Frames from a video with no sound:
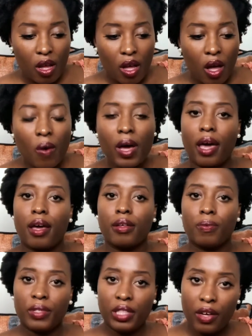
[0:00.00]
okay,
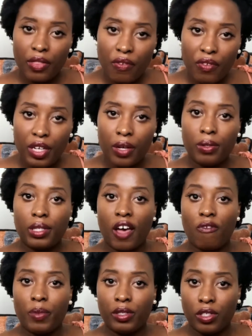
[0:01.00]
with the other videos
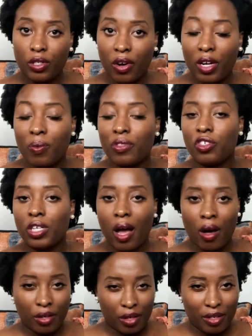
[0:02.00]
I've been starting with
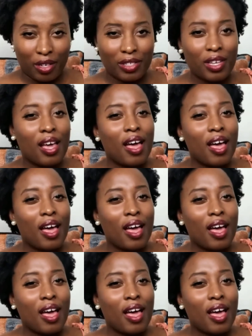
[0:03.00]
childhood, because